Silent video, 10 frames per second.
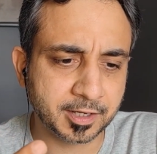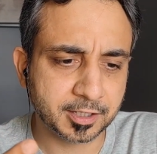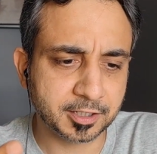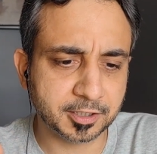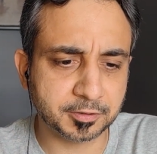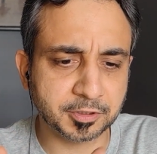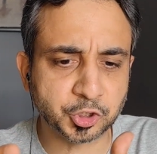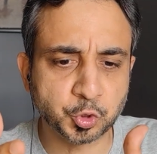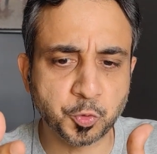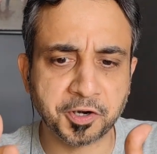
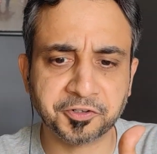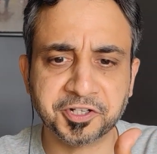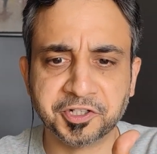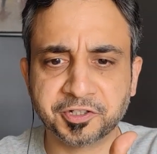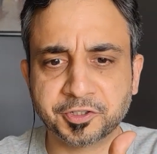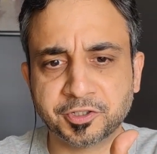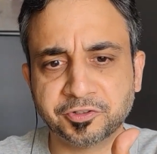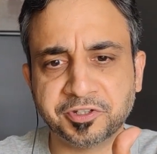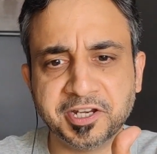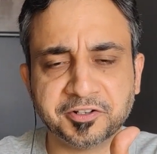200,
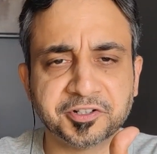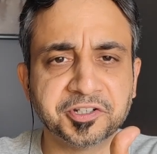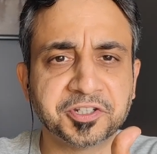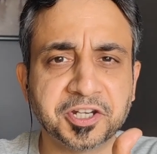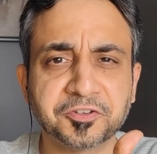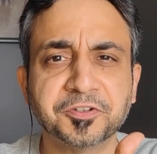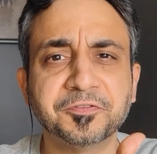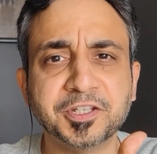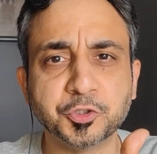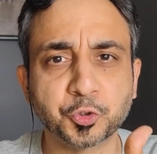300,
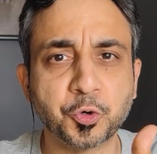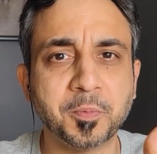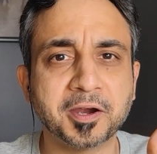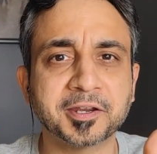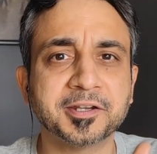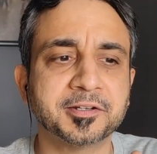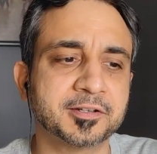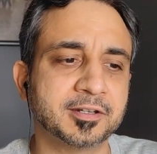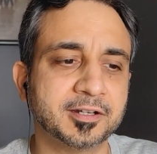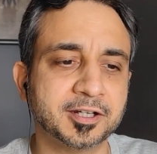350 euro
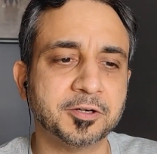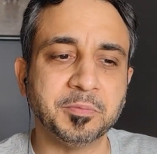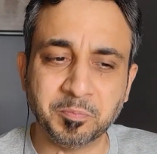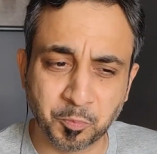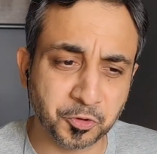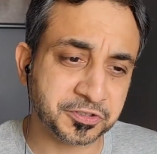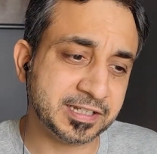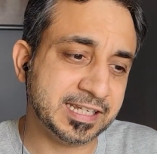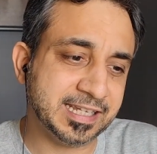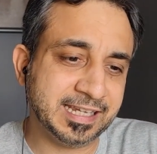market,
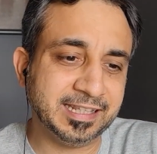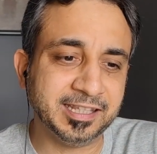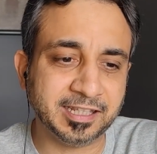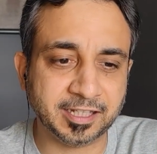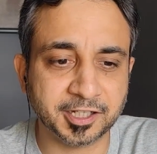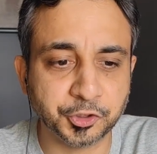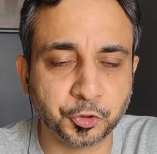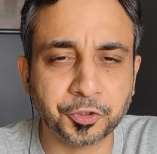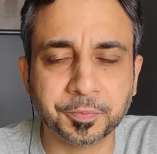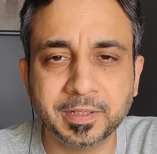mostly in
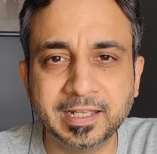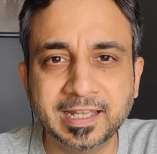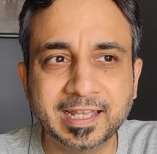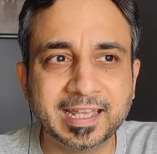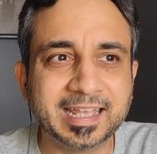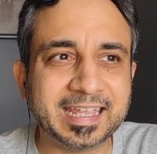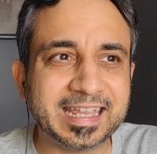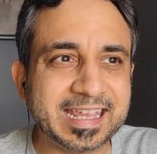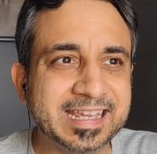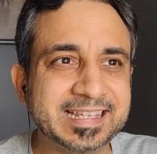Europe,
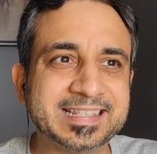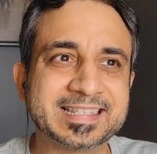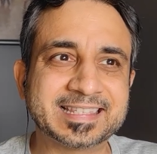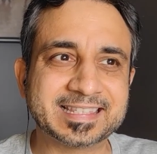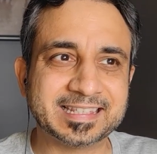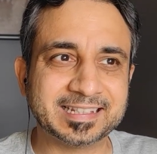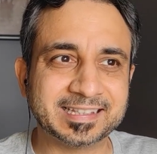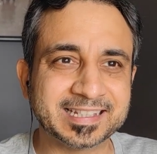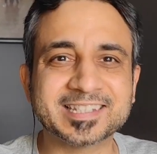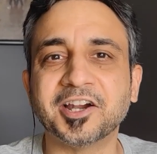is
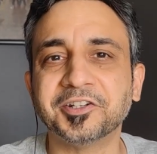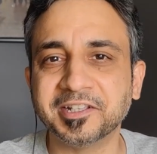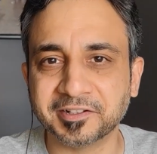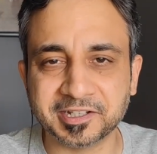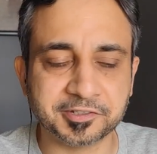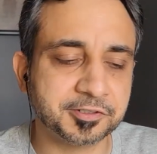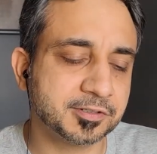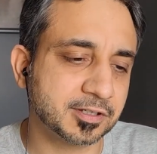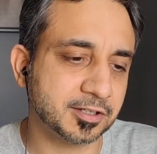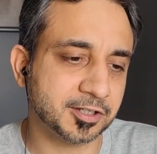the starting range.
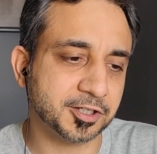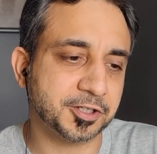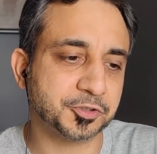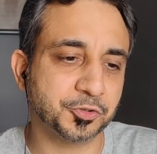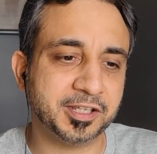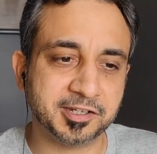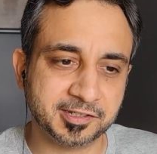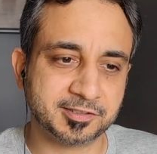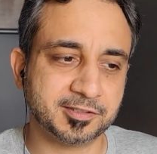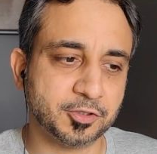So there
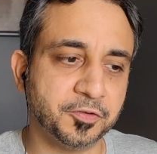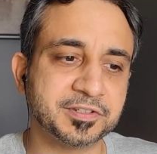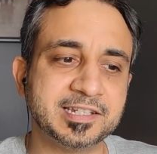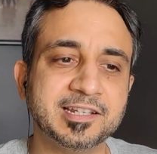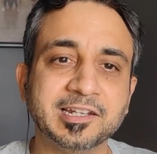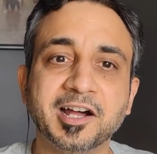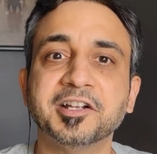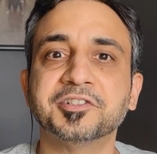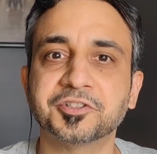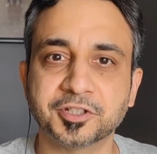is obviously a
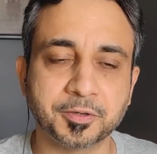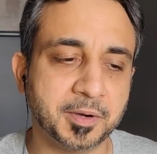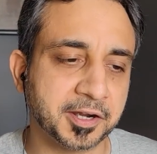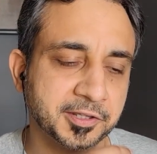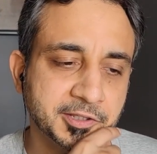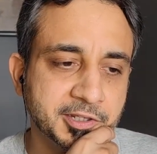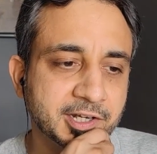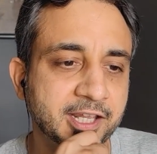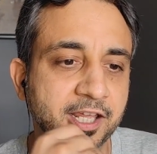large market there.